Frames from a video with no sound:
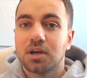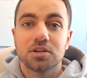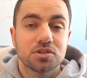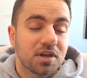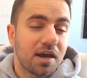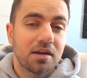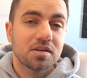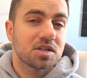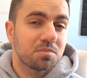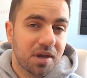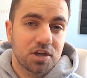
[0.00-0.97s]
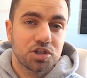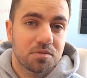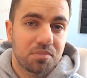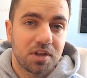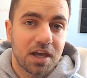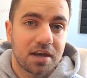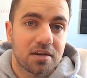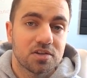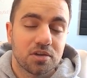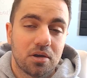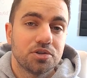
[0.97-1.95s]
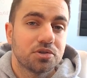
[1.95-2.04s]
So Canada's pension plan is
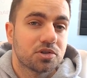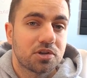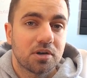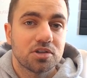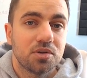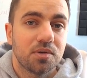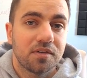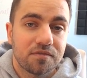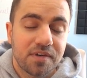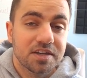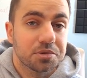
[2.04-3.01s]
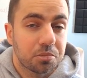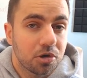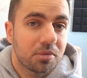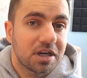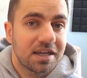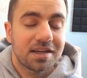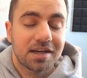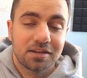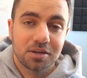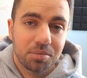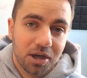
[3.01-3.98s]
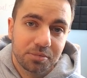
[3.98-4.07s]
also starting to invest more money in
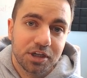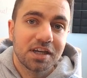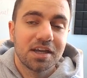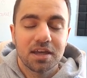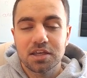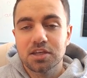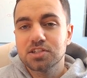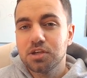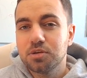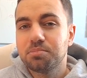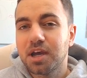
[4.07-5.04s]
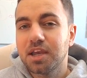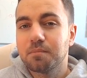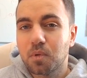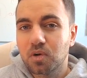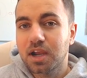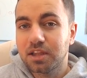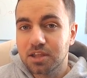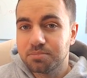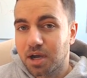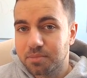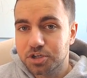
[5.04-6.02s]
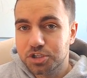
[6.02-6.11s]
Alibaba and continue buying more
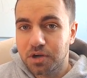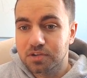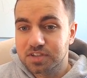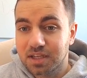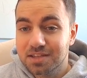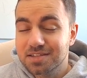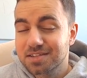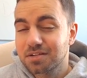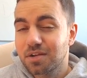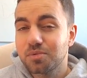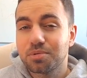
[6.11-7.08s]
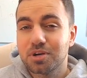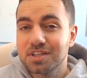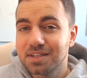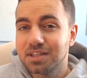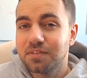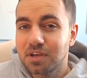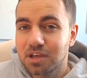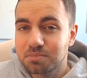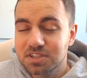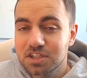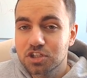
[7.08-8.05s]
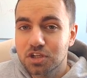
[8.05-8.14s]
Alibaba shares. And this is another pretty significant
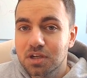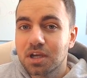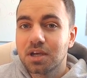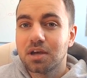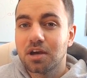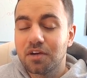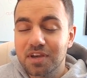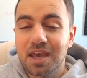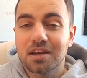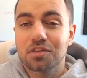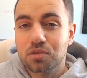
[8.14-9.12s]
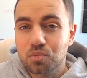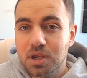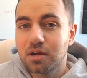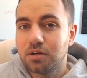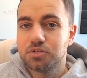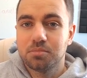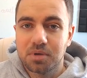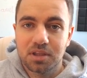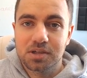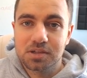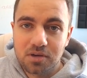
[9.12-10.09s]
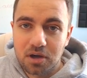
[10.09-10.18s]
position of, again, $300 million.